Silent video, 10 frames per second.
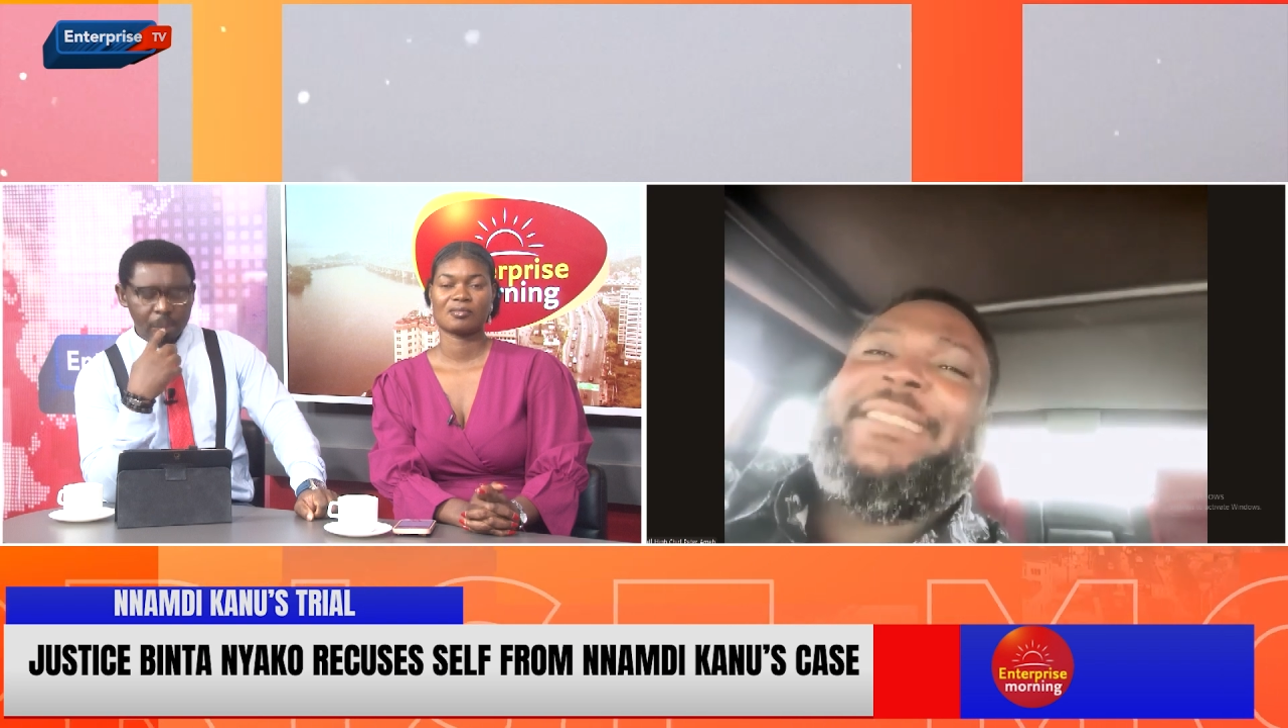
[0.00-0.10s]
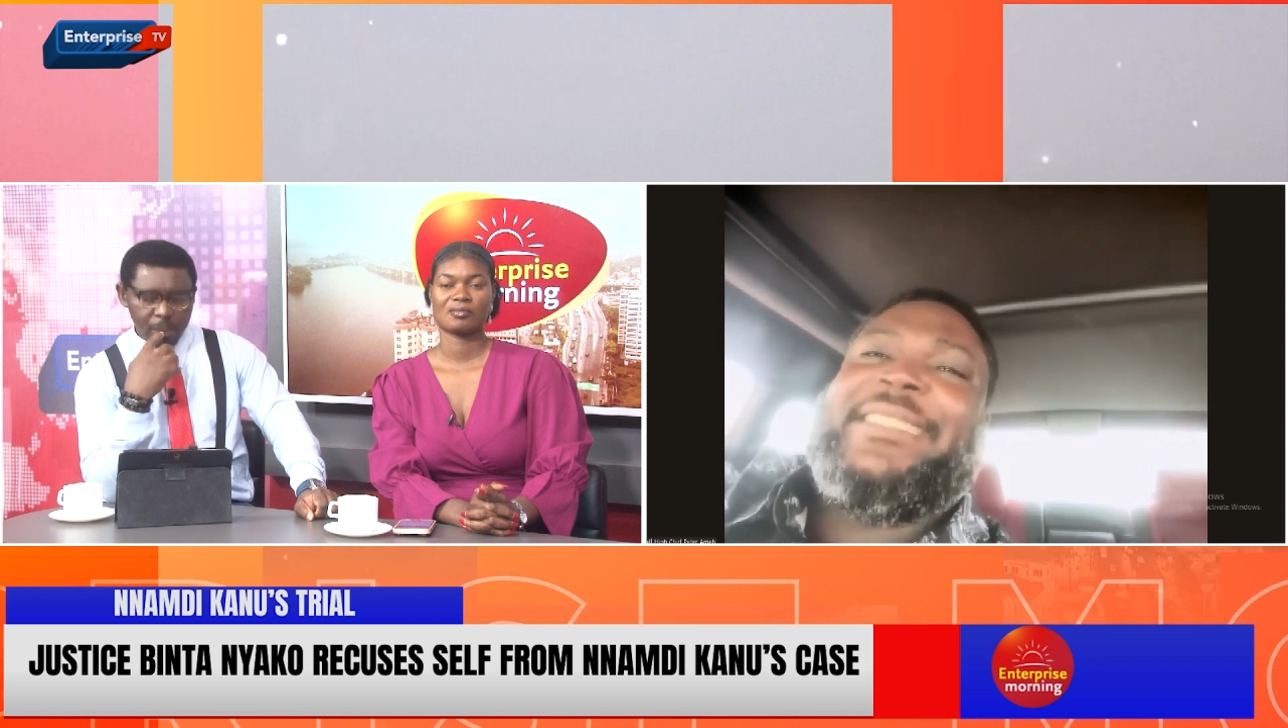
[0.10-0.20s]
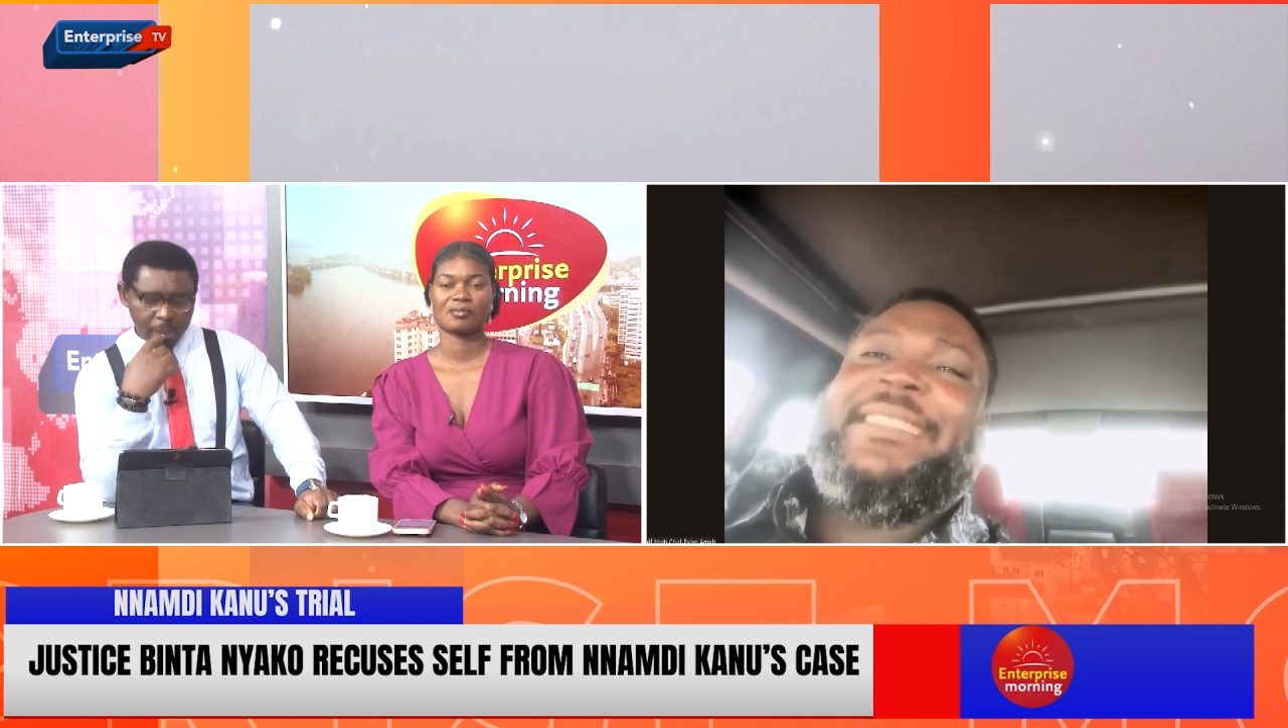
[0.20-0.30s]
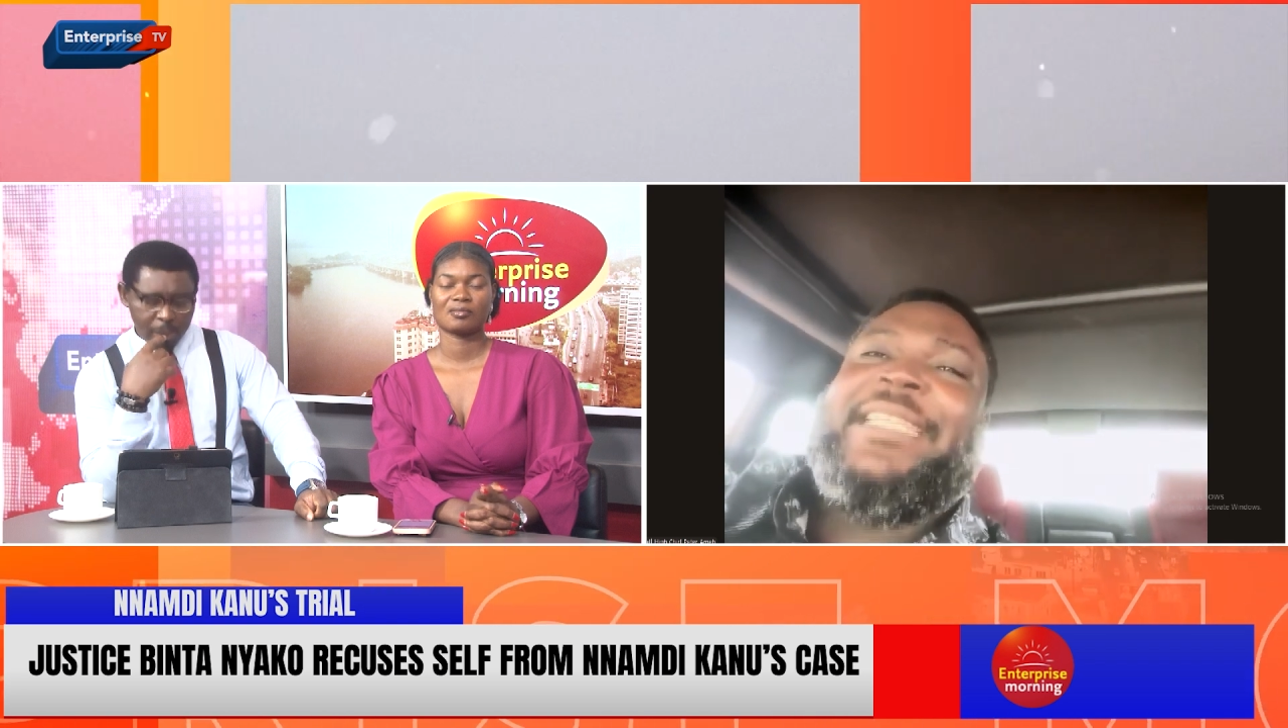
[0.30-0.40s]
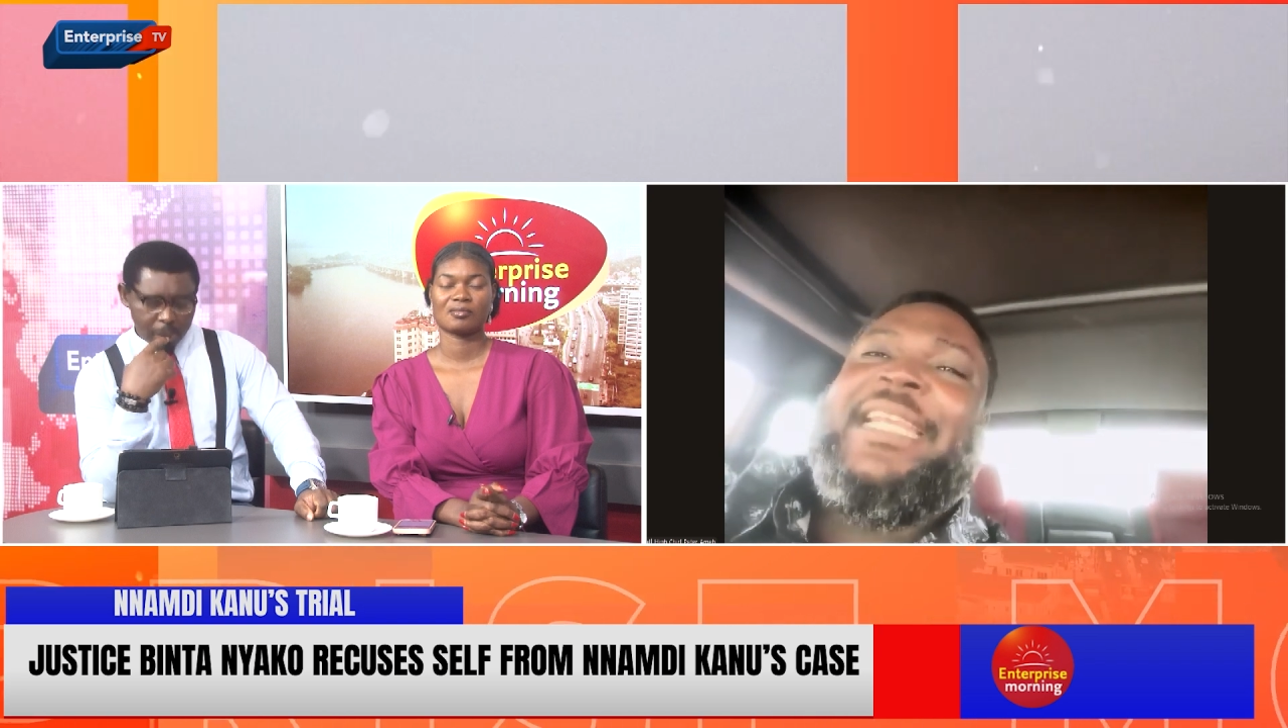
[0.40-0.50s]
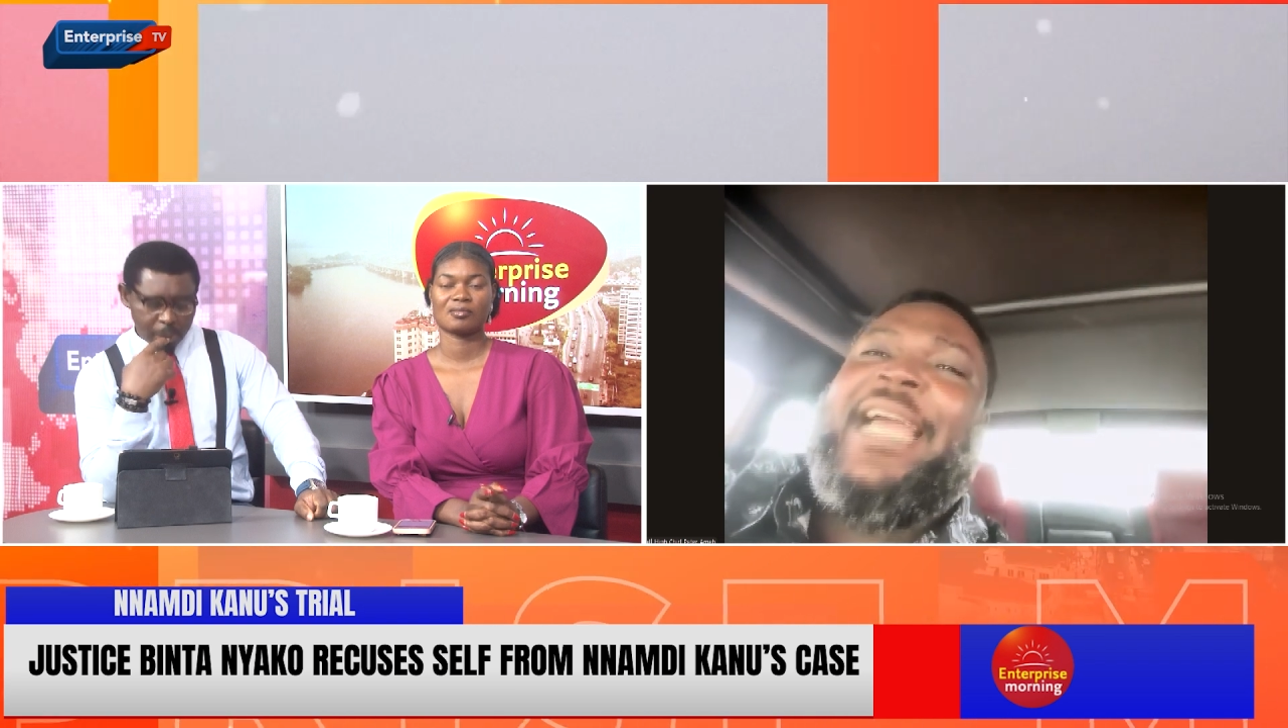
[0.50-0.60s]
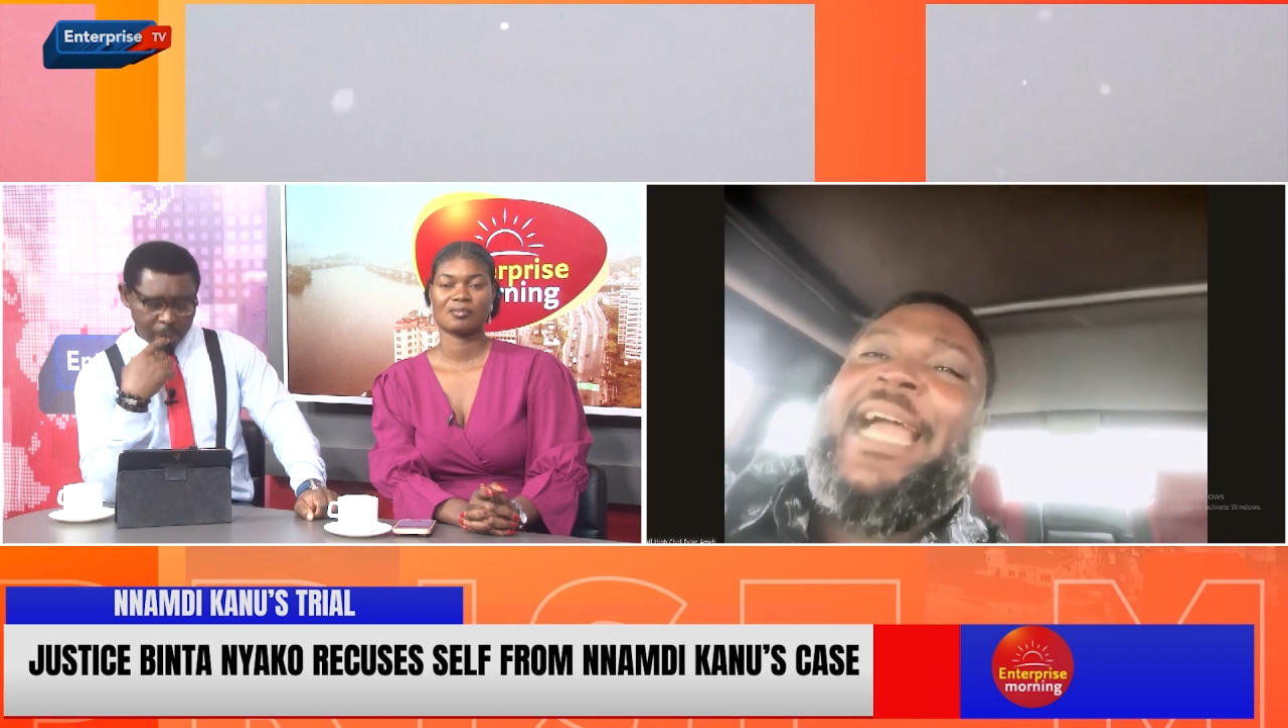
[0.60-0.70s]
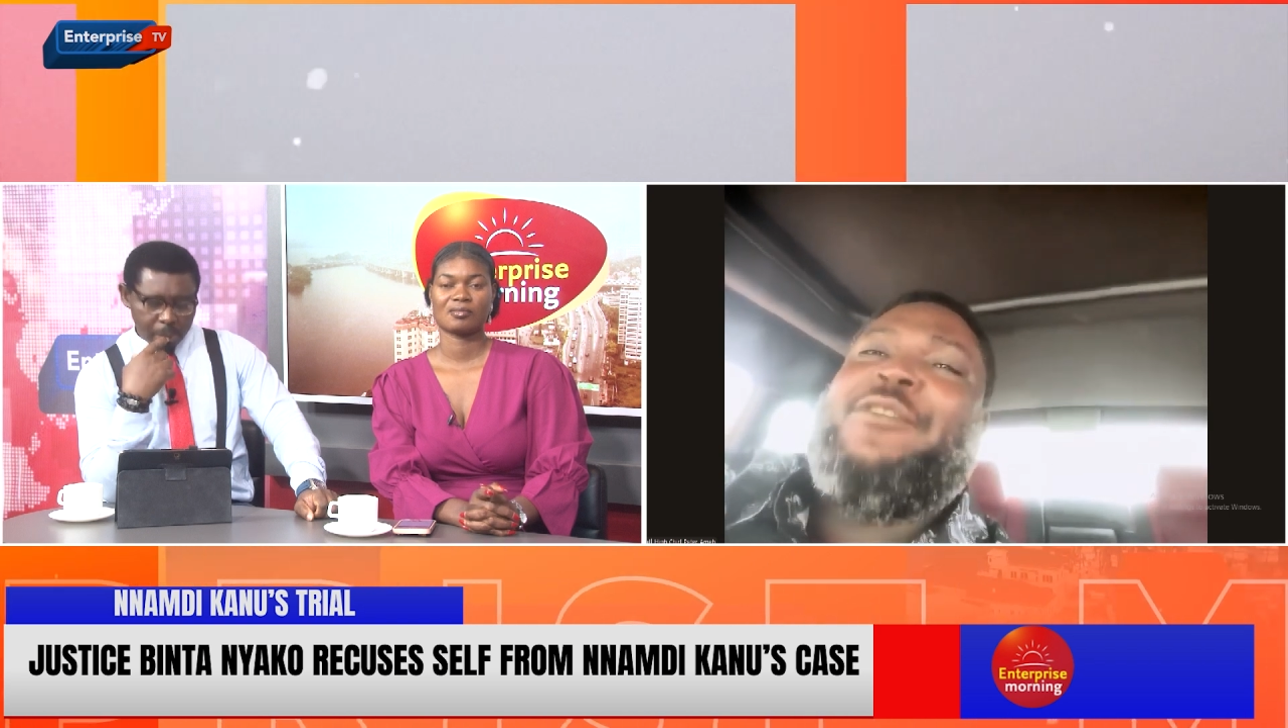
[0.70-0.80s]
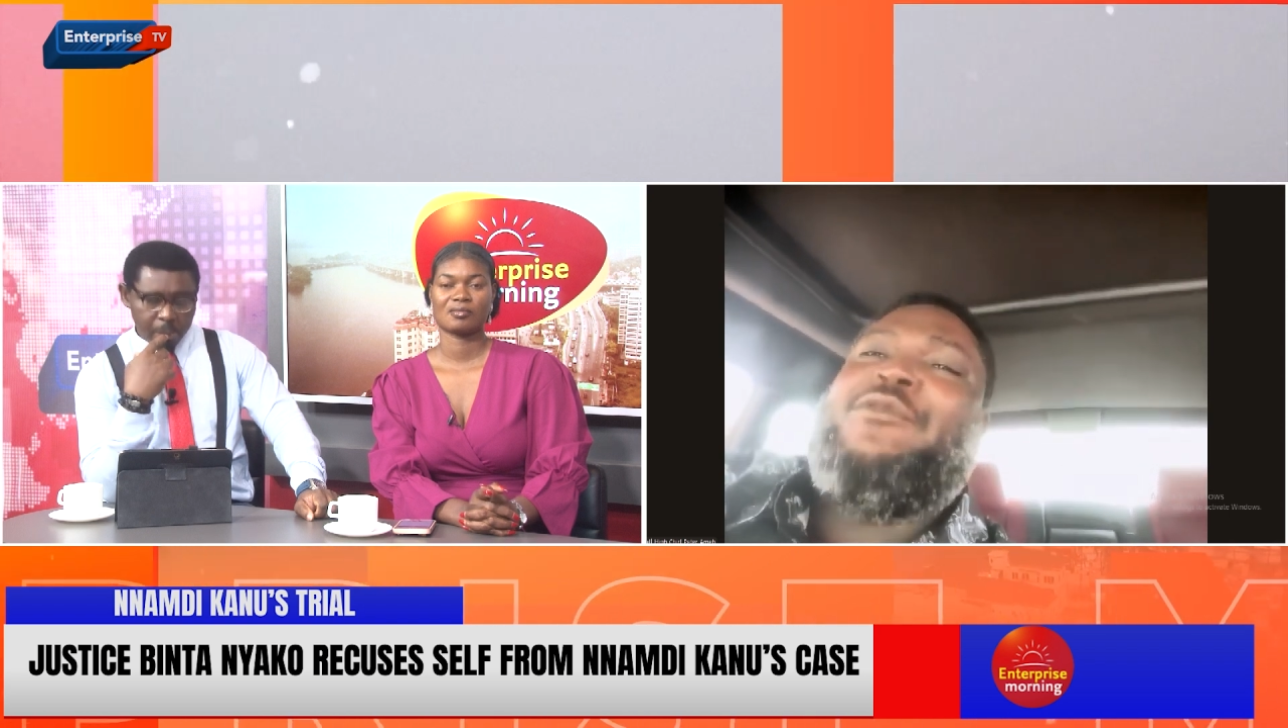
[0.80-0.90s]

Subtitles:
entities,